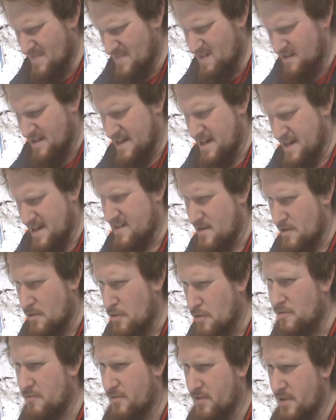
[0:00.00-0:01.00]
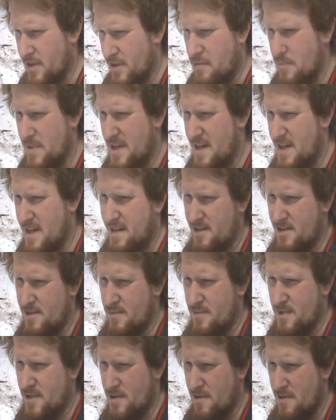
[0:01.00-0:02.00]
like I said, hopefully I'll be getting
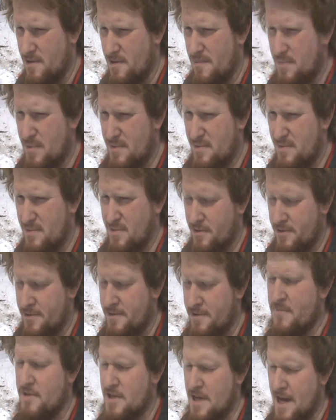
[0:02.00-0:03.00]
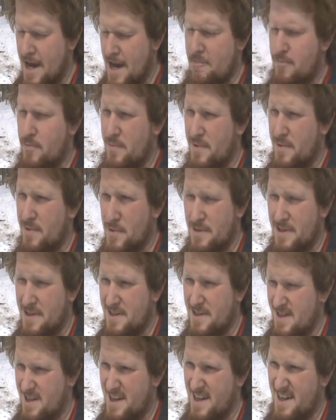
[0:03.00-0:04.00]
some syrup or some sap between
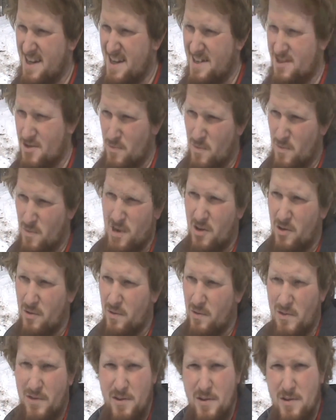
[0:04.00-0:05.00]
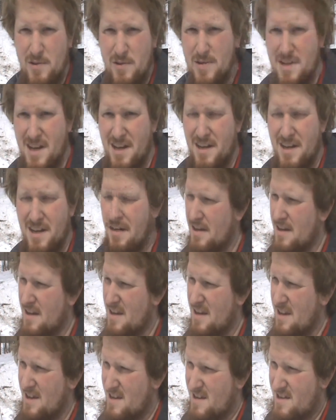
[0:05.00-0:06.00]
today, tomorrow, and Thursday.
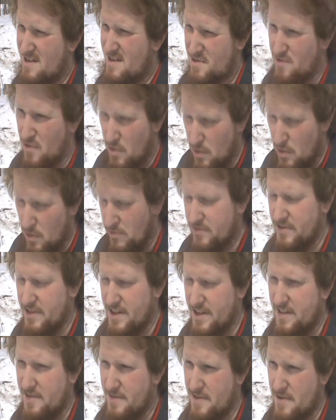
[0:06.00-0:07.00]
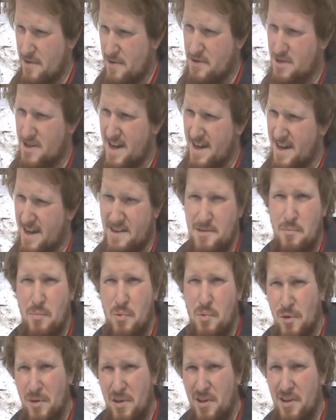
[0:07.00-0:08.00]
So hopefully on Thursday I can get a
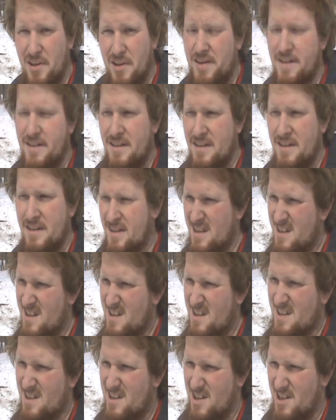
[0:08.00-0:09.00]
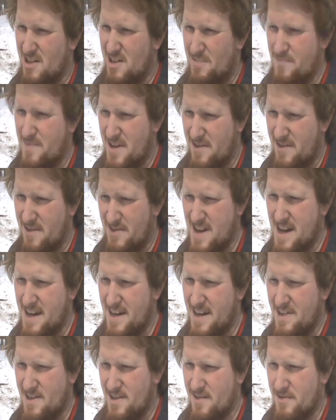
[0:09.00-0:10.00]
boil in. If not,
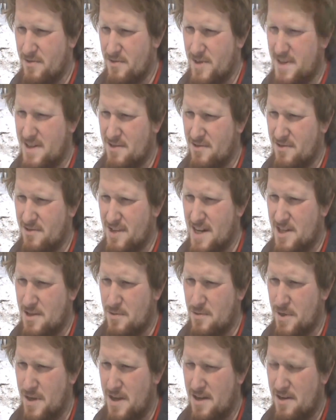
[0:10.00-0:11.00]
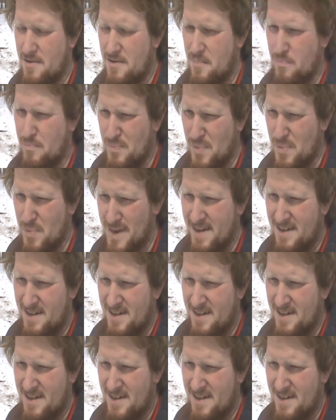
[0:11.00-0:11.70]
it's going to have to wait until next week. But